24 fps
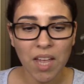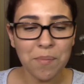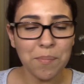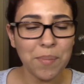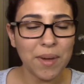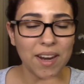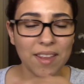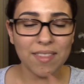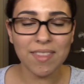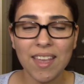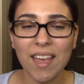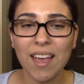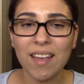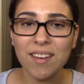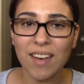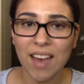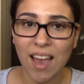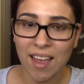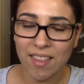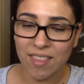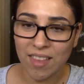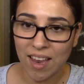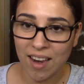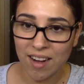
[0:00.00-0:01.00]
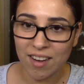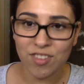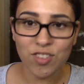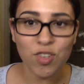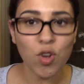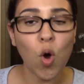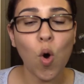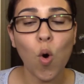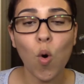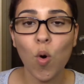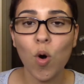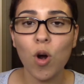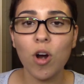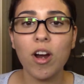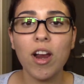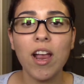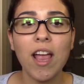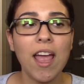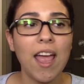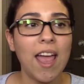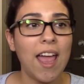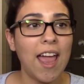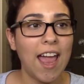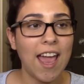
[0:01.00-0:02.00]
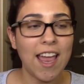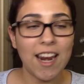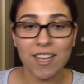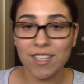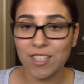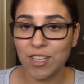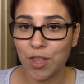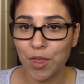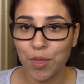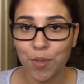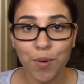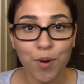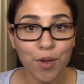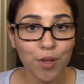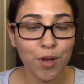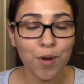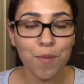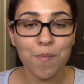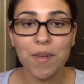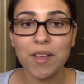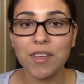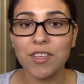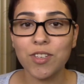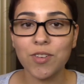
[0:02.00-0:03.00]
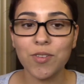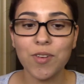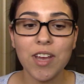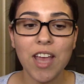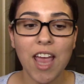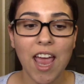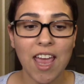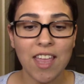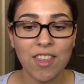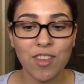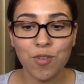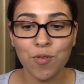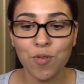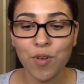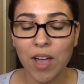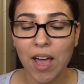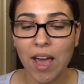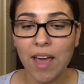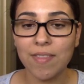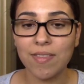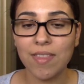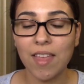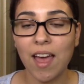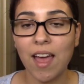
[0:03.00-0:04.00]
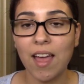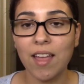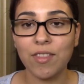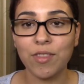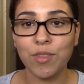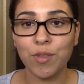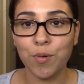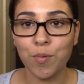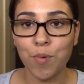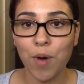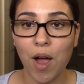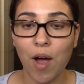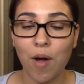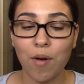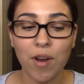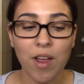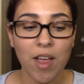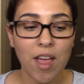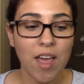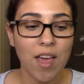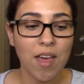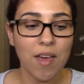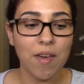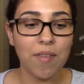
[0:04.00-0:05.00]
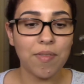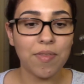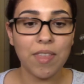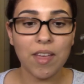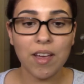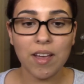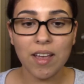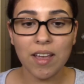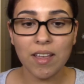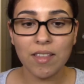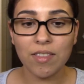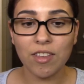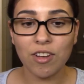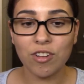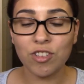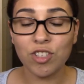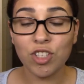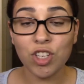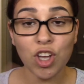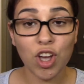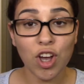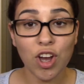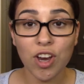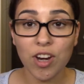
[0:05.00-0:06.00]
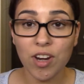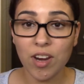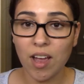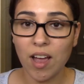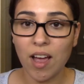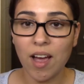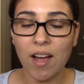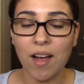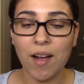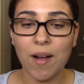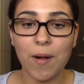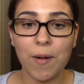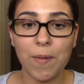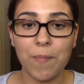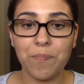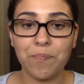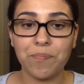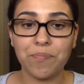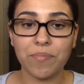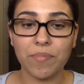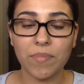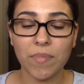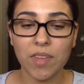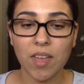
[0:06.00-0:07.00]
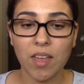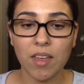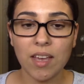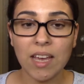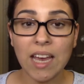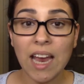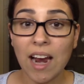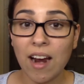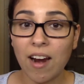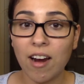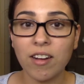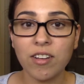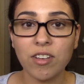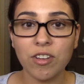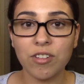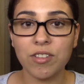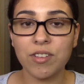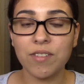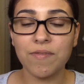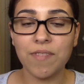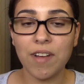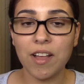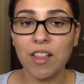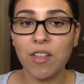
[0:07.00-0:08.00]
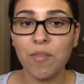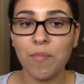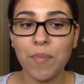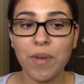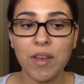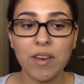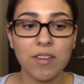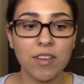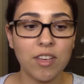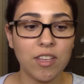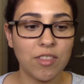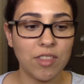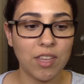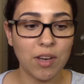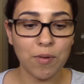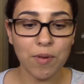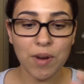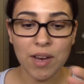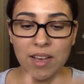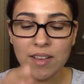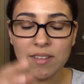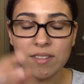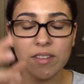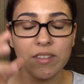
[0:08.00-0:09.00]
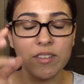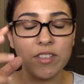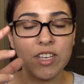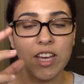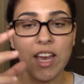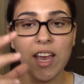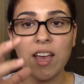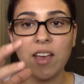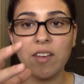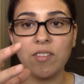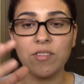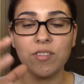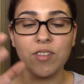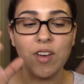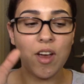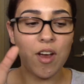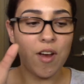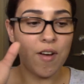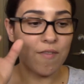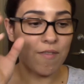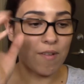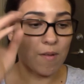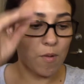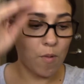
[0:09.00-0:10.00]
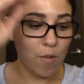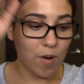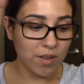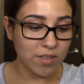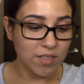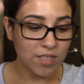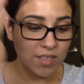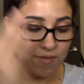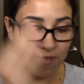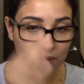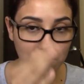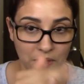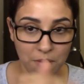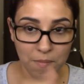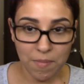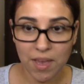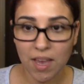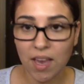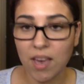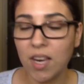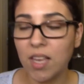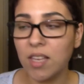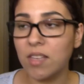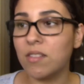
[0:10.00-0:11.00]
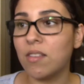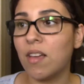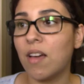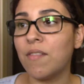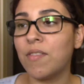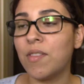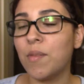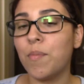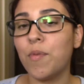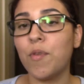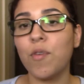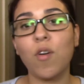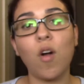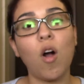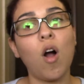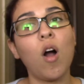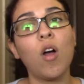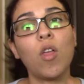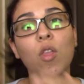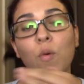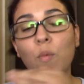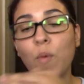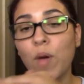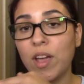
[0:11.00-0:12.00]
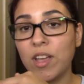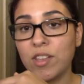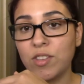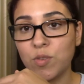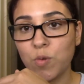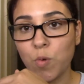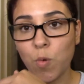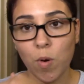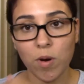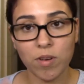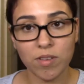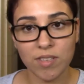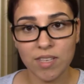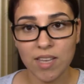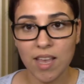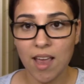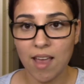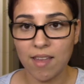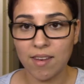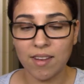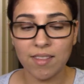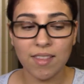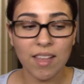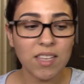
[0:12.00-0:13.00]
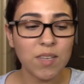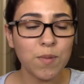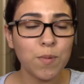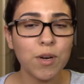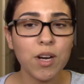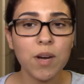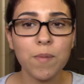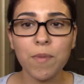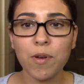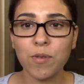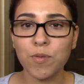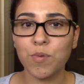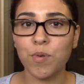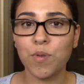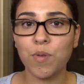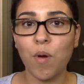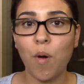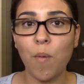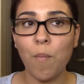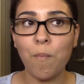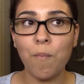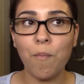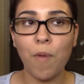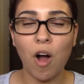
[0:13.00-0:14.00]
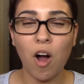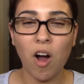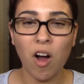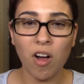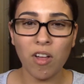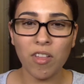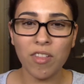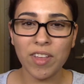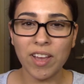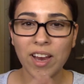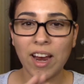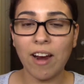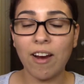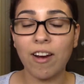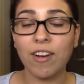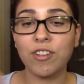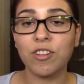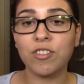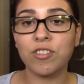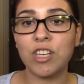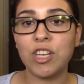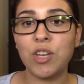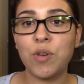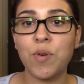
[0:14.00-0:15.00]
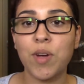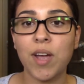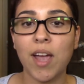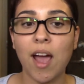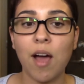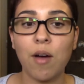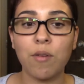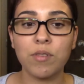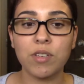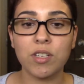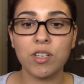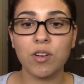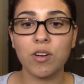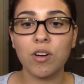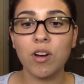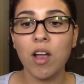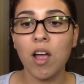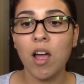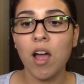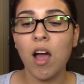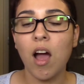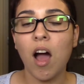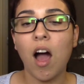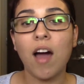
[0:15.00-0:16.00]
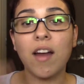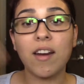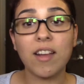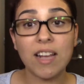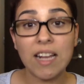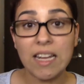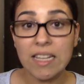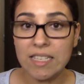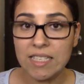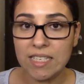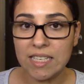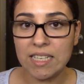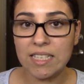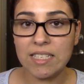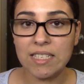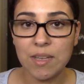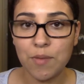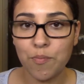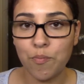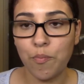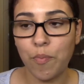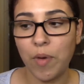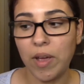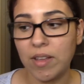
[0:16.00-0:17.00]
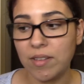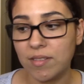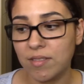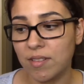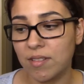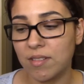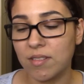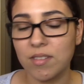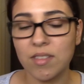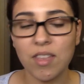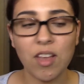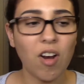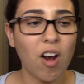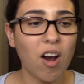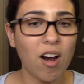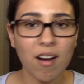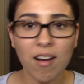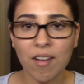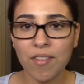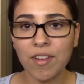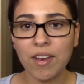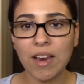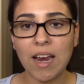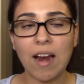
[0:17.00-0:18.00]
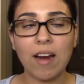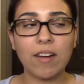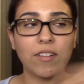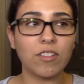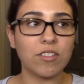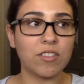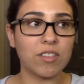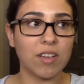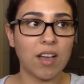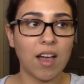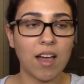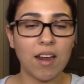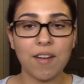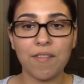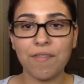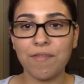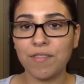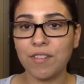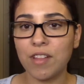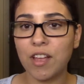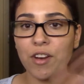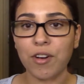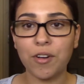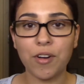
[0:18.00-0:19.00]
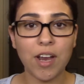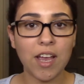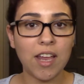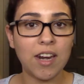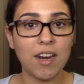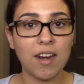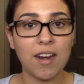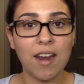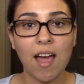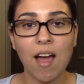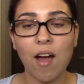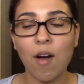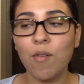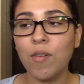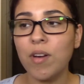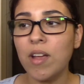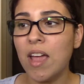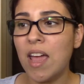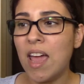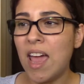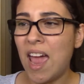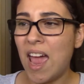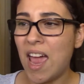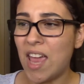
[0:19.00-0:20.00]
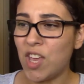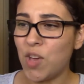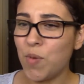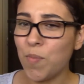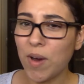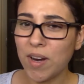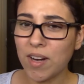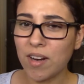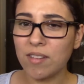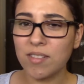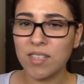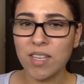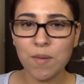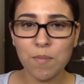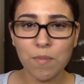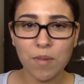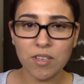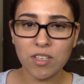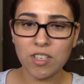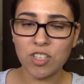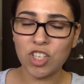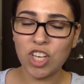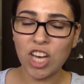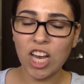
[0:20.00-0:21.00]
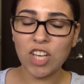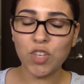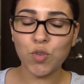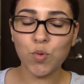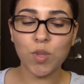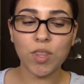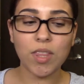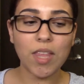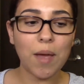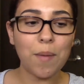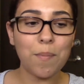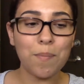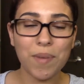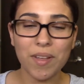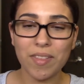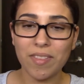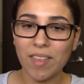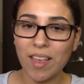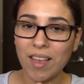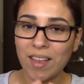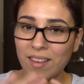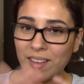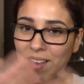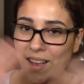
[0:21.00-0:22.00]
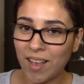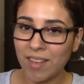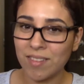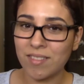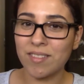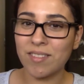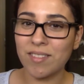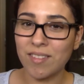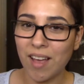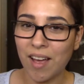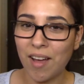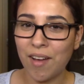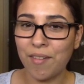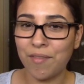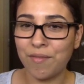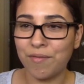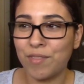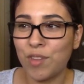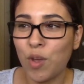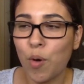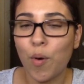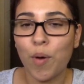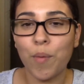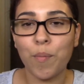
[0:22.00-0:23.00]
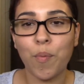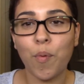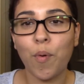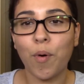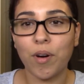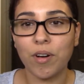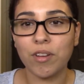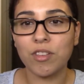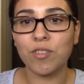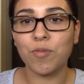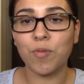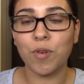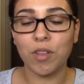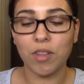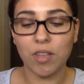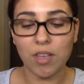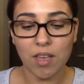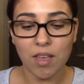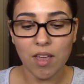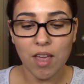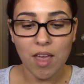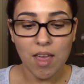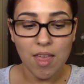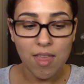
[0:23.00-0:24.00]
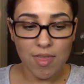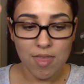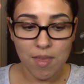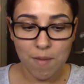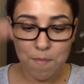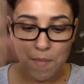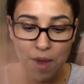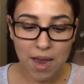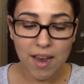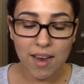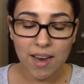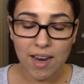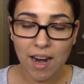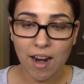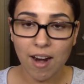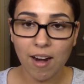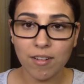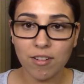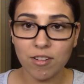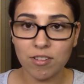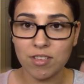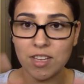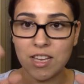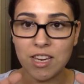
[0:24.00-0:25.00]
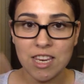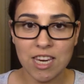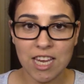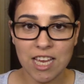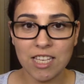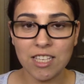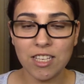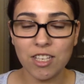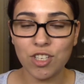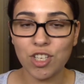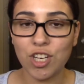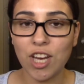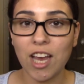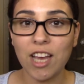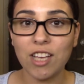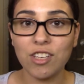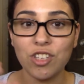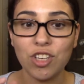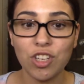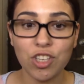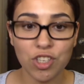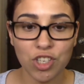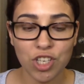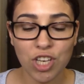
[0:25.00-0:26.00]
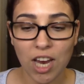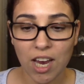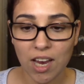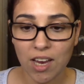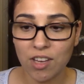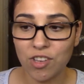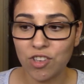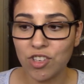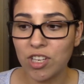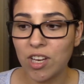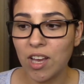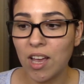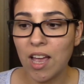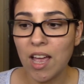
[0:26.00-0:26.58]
But at end, at its core, it is a thriller mystery, and you get that throughout. There's good character development. There is a change from Quincy from the beginning of the book all the way towards the end, and that's pretty much with all the characters that you encounter on a consistent basis. There are other characters that kind of flutter in and out, and you might not see much change with them, but it's of no importance really. The main characters that need to change.